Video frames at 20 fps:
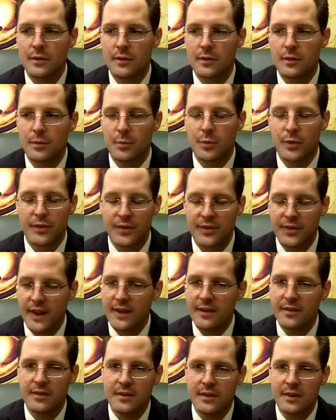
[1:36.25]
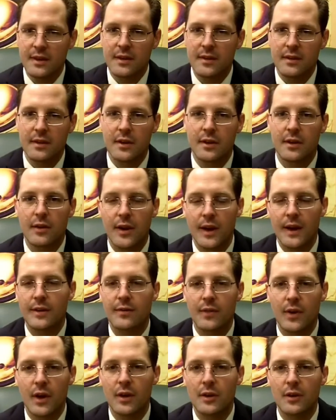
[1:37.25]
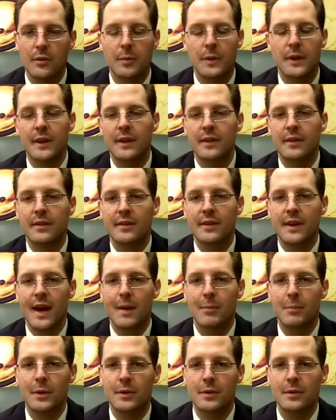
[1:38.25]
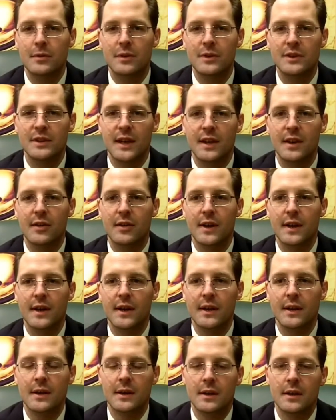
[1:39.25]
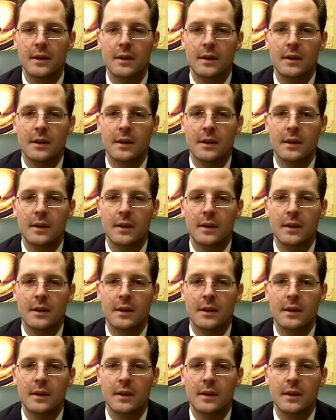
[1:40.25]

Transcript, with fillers: to precisely the correct volume and then stop regenerating.